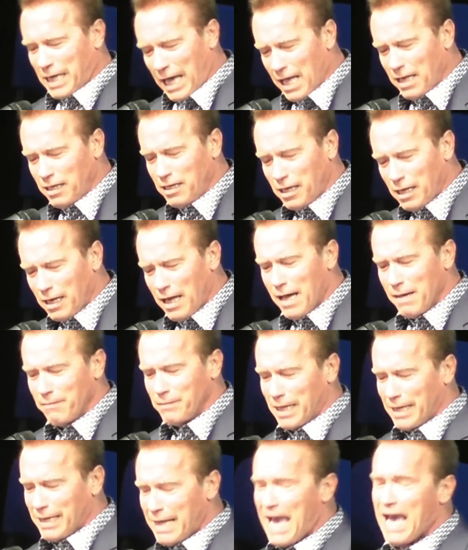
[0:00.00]
you can't
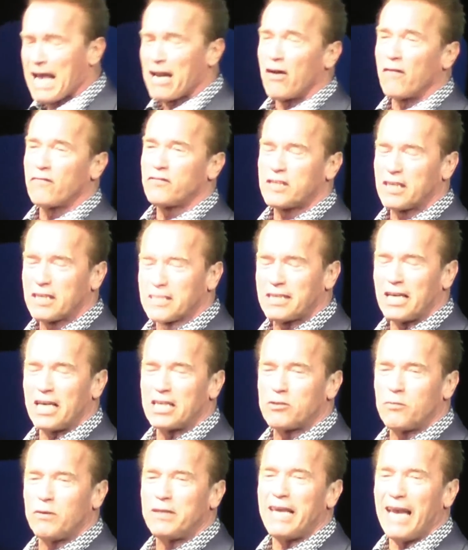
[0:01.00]
climb the ladder of
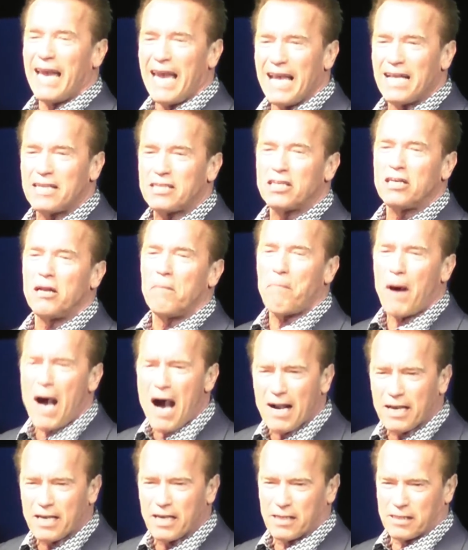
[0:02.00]
success with your hands in the
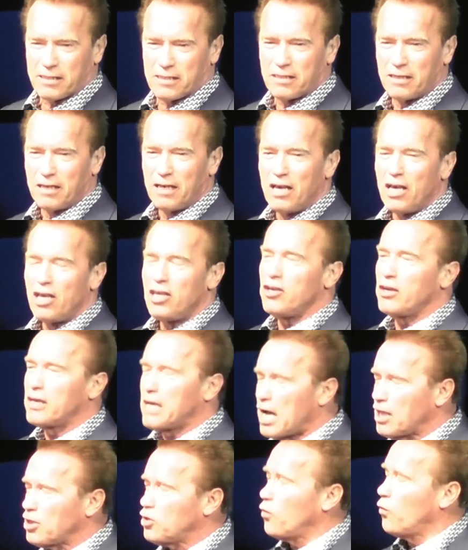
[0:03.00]
pockets. You
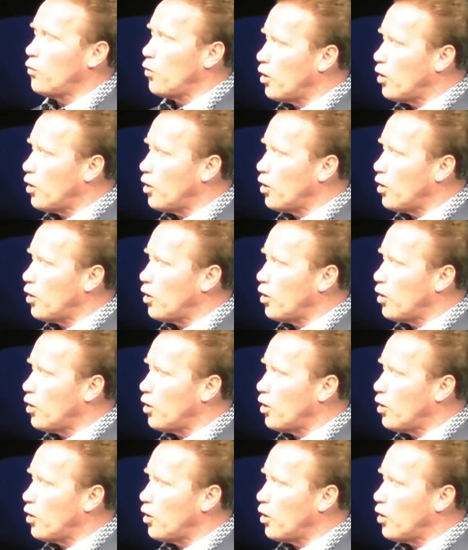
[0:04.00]
got to